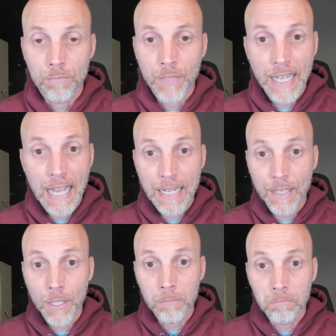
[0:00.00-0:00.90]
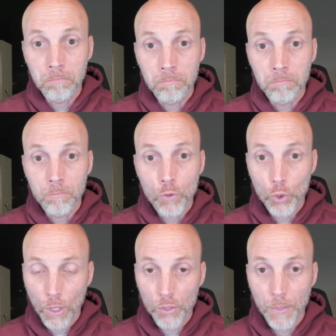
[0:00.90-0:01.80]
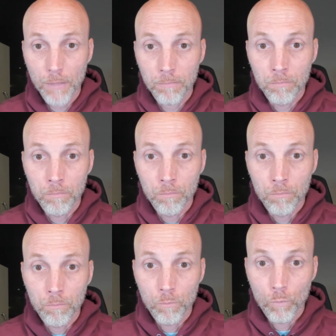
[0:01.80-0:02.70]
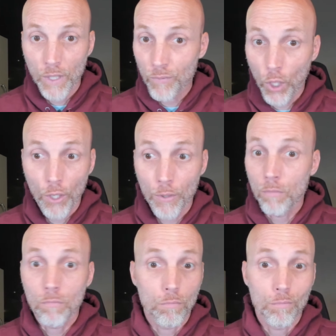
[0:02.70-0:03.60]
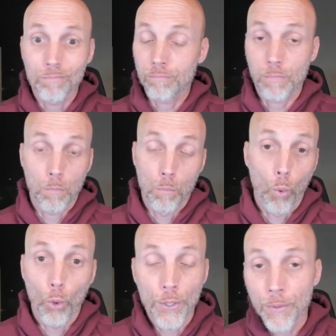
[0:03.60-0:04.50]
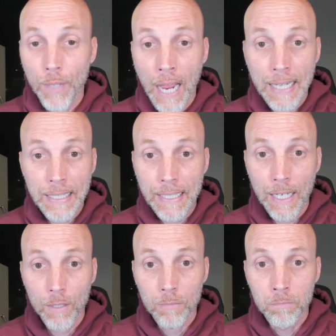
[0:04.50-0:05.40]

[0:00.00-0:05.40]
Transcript: They out of there. Trust me. We've done more than I can count.